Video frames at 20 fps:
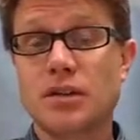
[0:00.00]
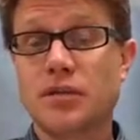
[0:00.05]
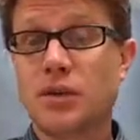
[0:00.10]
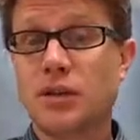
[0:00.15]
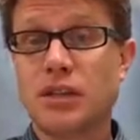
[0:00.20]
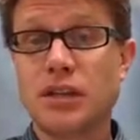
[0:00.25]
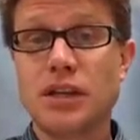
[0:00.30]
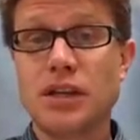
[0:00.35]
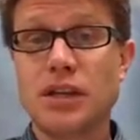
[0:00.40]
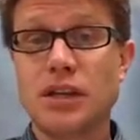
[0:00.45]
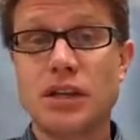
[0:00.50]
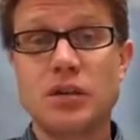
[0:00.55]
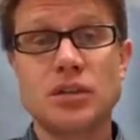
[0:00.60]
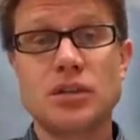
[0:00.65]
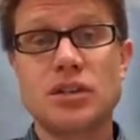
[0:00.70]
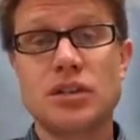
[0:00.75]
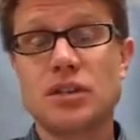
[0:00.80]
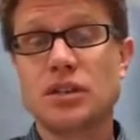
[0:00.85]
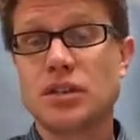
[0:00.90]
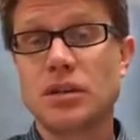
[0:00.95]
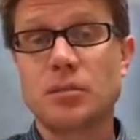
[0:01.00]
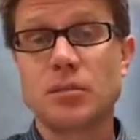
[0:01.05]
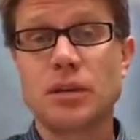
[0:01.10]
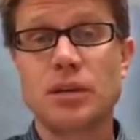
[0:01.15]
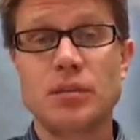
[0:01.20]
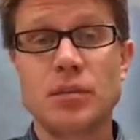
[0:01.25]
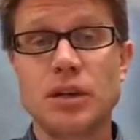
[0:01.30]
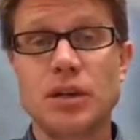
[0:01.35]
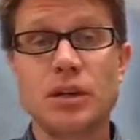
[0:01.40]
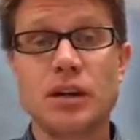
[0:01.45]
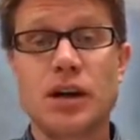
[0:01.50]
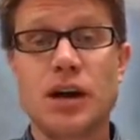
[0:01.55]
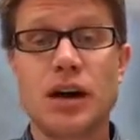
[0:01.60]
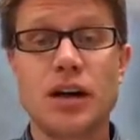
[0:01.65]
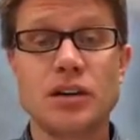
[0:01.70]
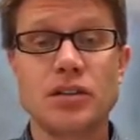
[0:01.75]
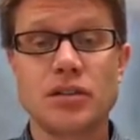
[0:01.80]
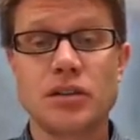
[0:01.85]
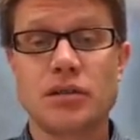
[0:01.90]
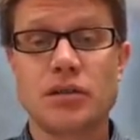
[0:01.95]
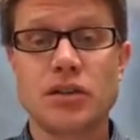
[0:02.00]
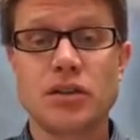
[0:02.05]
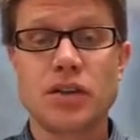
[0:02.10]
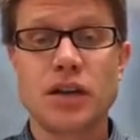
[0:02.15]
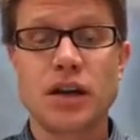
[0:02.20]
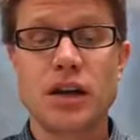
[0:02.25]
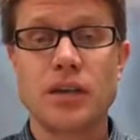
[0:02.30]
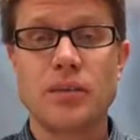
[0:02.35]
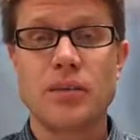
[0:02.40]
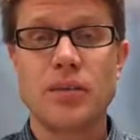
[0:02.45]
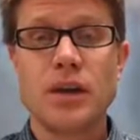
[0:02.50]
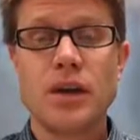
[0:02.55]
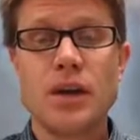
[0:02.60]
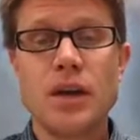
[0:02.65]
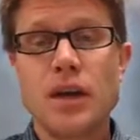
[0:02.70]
If we didn't, it would just simply be lost over time.